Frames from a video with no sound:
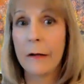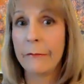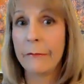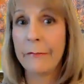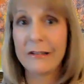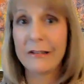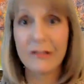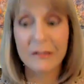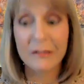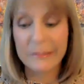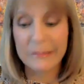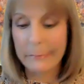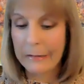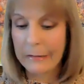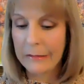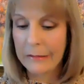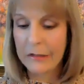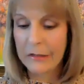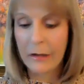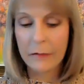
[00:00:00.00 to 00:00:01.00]
I've mentioned this
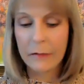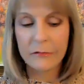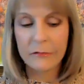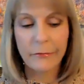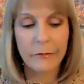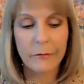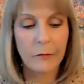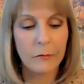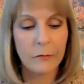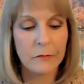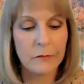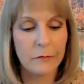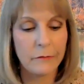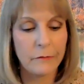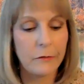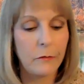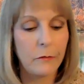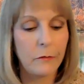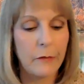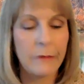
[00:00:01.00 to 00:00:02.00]
many times for those
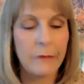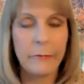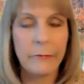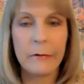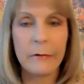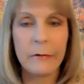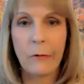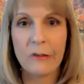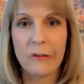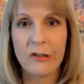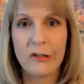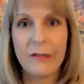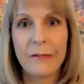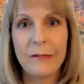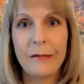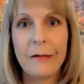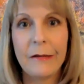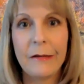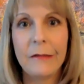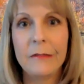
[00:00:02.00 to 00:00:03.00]
of you that have been watching
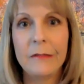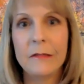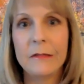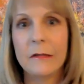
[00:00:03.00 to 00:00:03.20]
these.